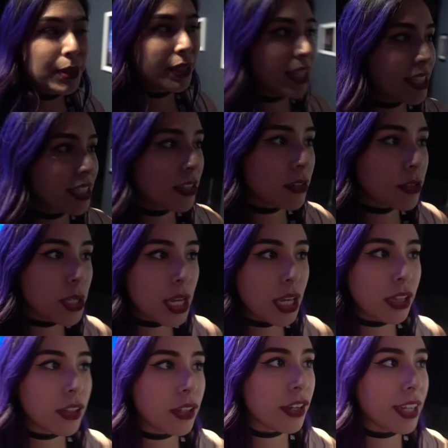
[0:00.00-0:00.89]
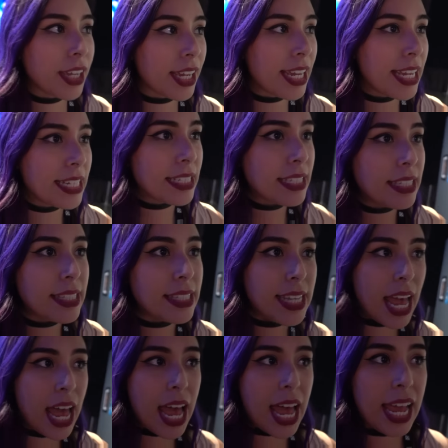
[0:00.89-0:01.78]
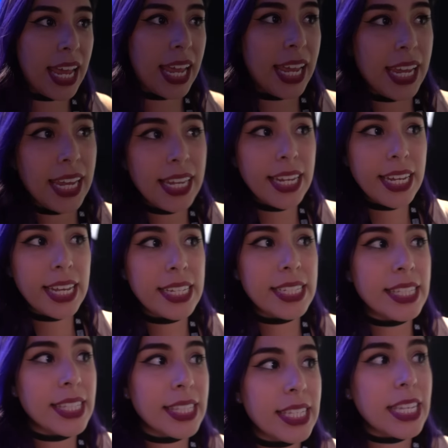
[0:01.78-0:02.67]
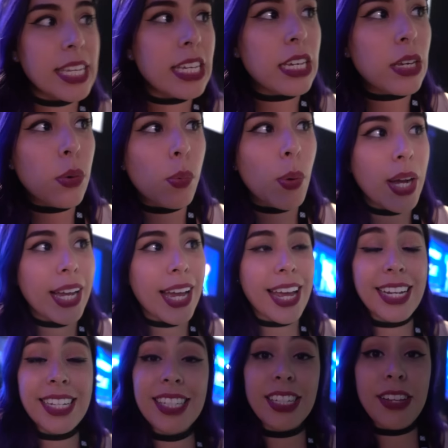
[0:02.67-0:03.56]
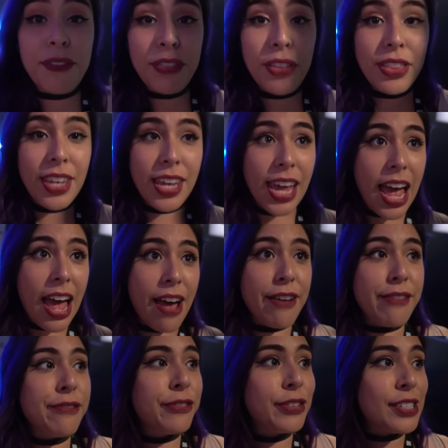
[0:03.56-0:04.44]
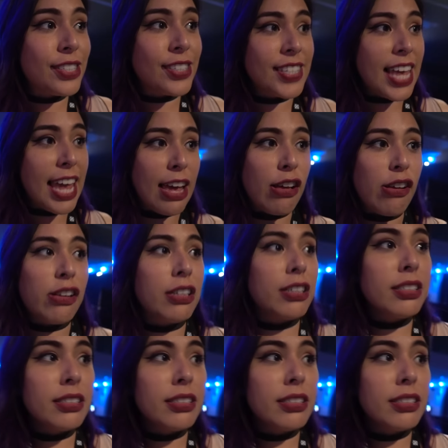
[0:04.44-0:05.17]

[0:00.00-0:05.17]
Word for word: but let's go take a look inside and see what kind of stuff that they have for sale.